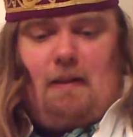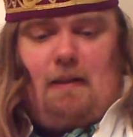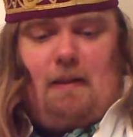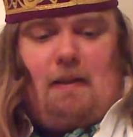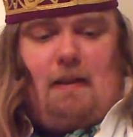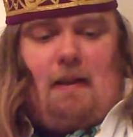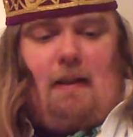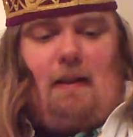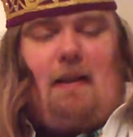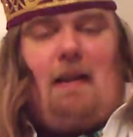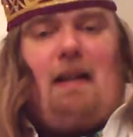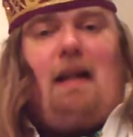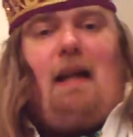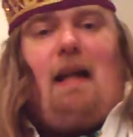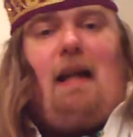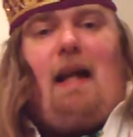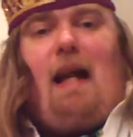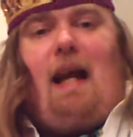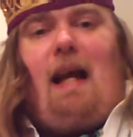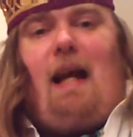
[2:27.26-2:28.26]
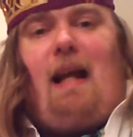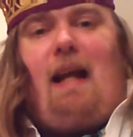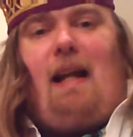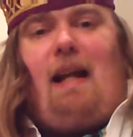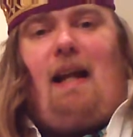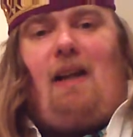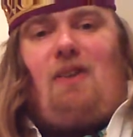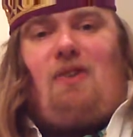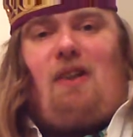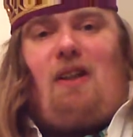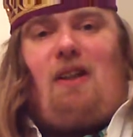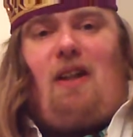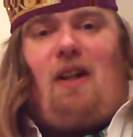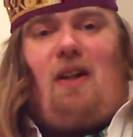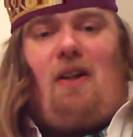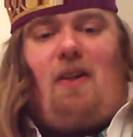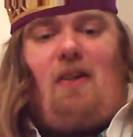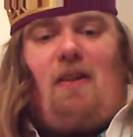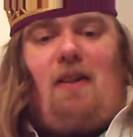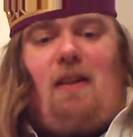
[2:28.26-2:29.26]
And an extra
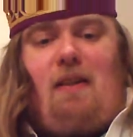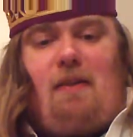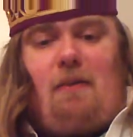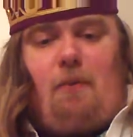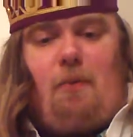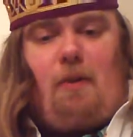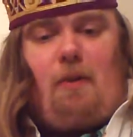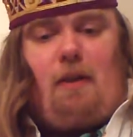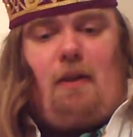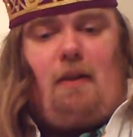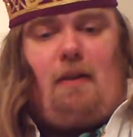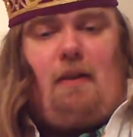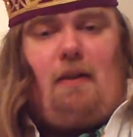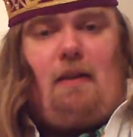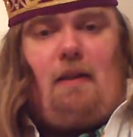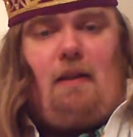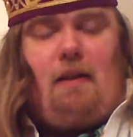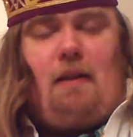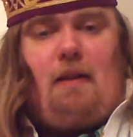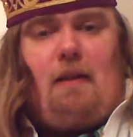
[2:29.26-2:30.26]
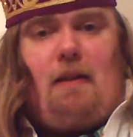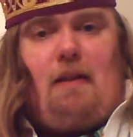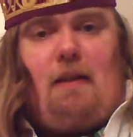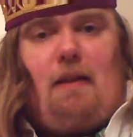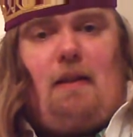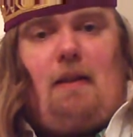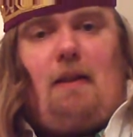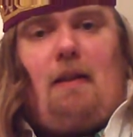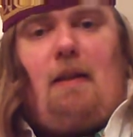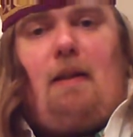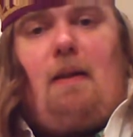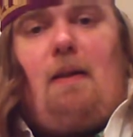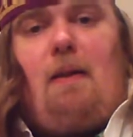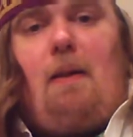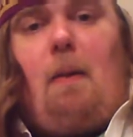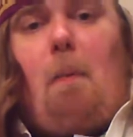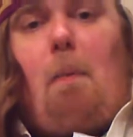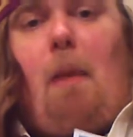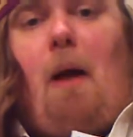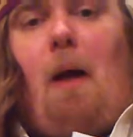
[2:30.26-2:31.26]
card with it.
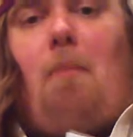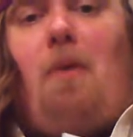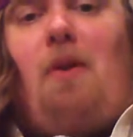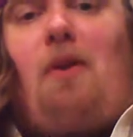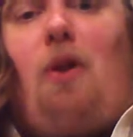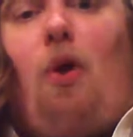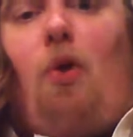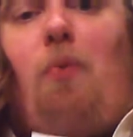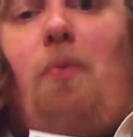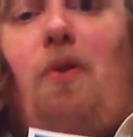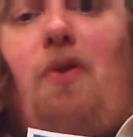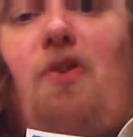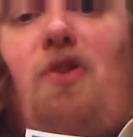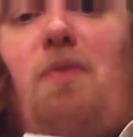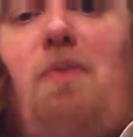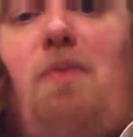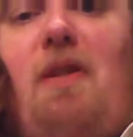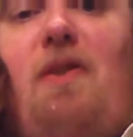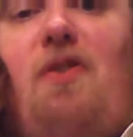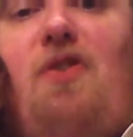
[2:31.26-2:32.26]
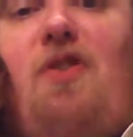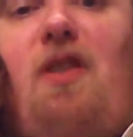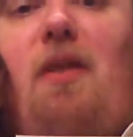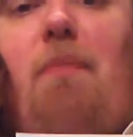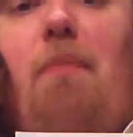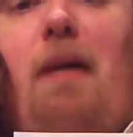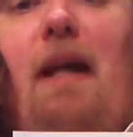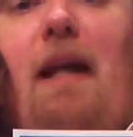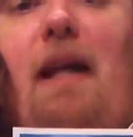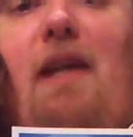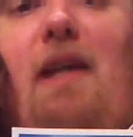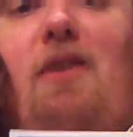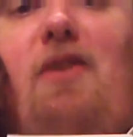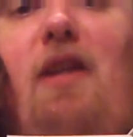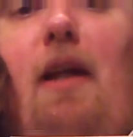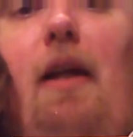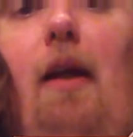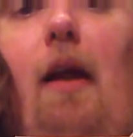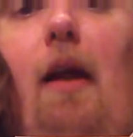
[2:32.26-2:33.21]
Pamela Coleman Smith as the Pixie.